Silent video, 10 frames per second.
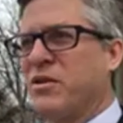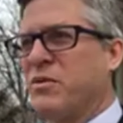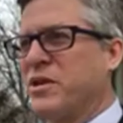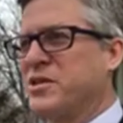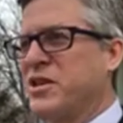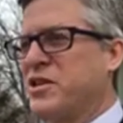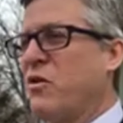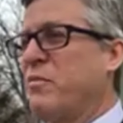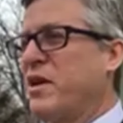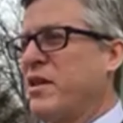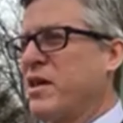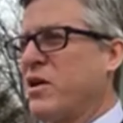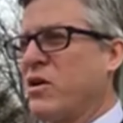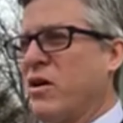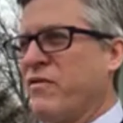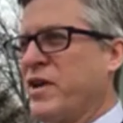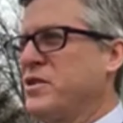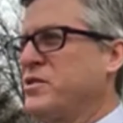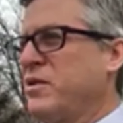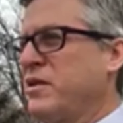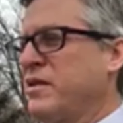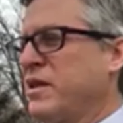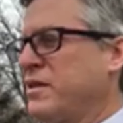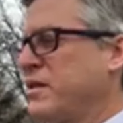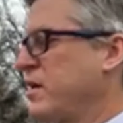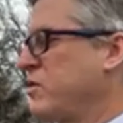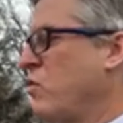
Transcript: you know, things they tell me and that are confidential and that they